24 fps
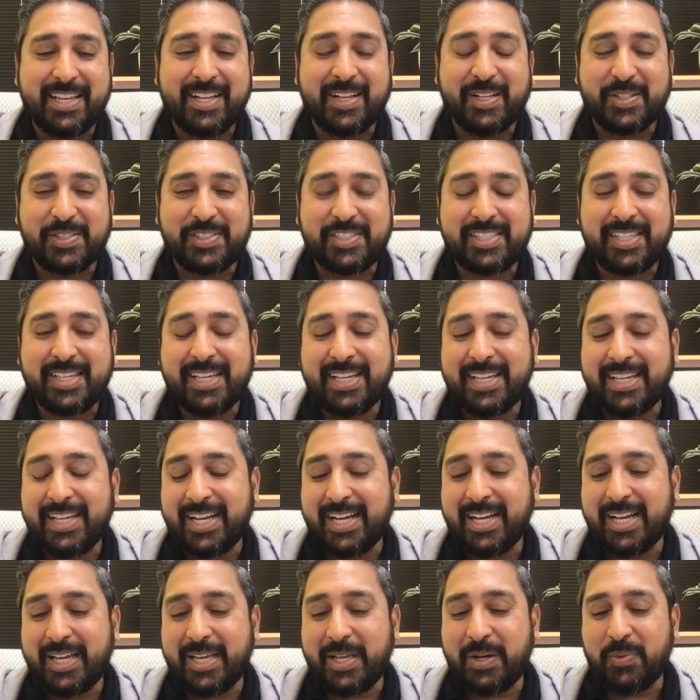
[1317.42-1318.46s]
else?
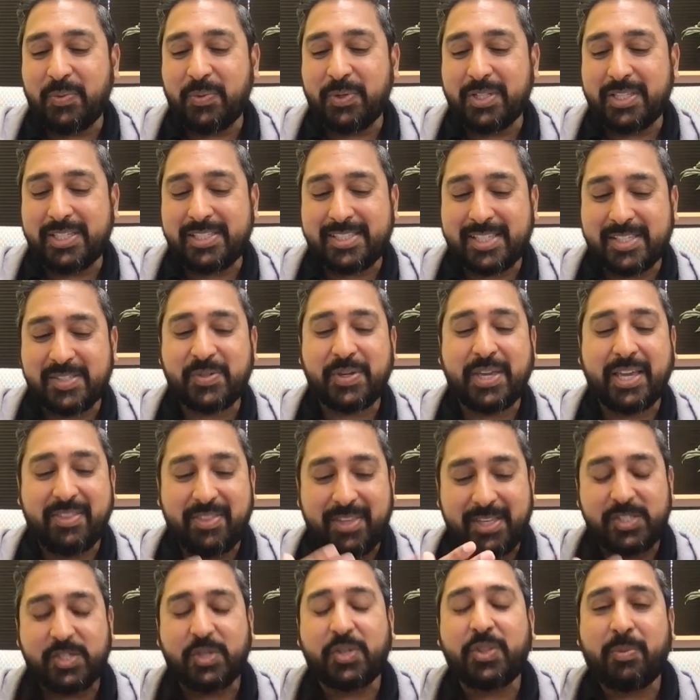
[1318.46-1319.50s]
It really said, okay,
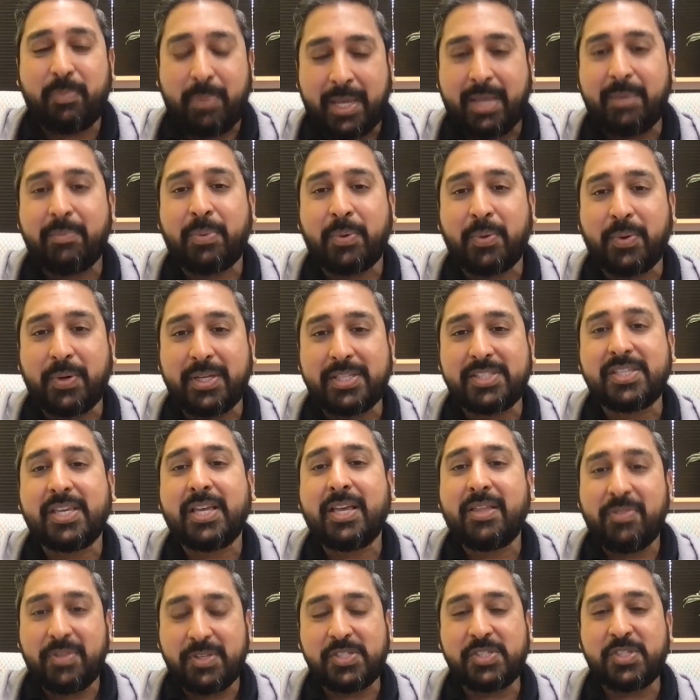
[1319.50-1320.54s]
these are the pain points.
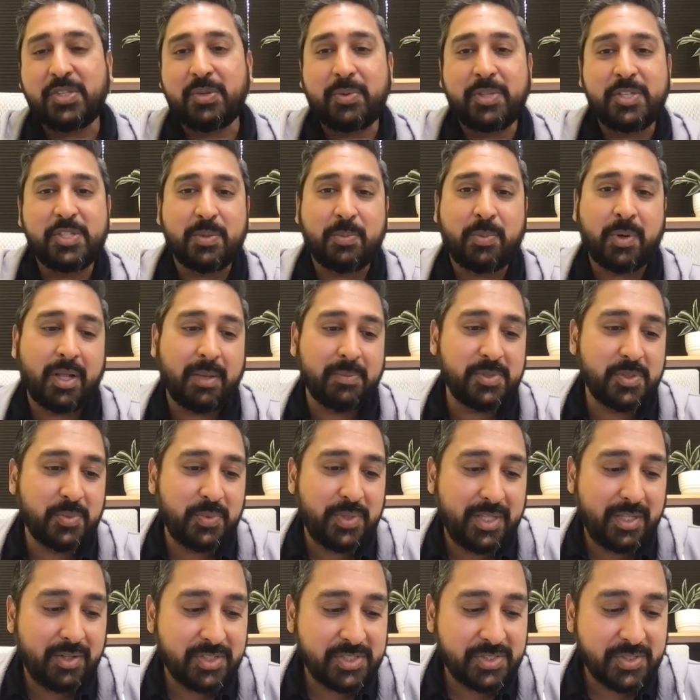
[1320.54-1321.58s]
These are the problems we
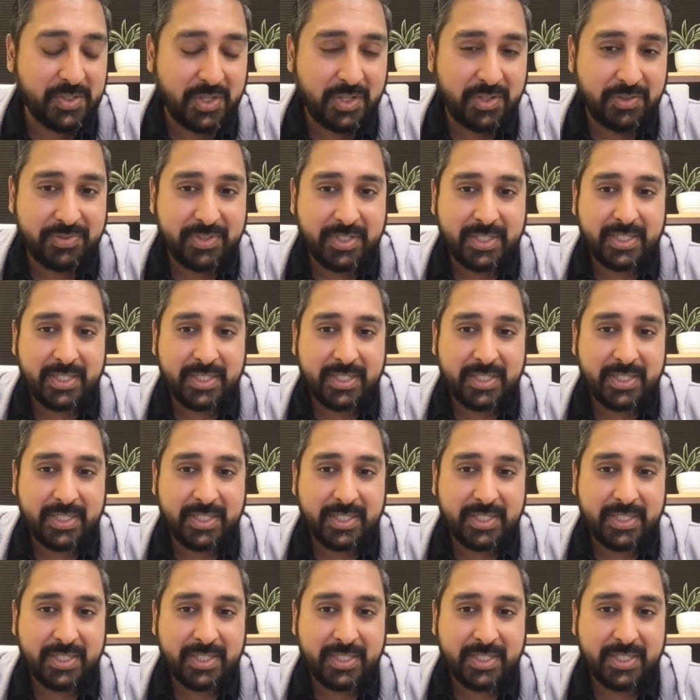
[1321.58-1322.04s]
need to solve.